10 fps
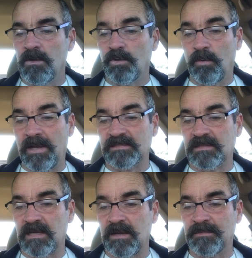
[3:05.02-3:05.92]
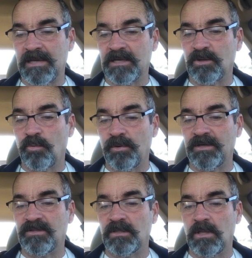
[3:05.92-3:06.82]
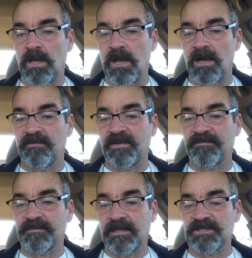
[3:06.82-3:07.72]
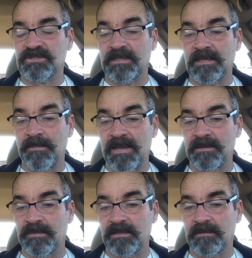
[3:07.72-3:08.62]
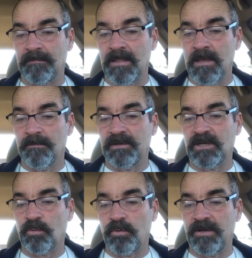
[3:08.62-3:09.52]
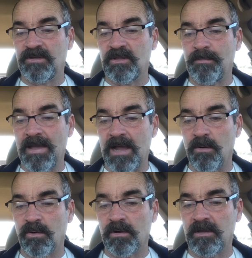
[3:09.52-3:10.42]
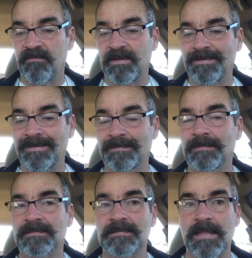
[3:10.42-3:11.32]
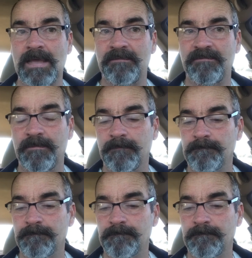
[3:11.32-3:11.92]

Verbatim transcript: who has come not according to the law of a fleshly commandment, but according to the power of an endless life.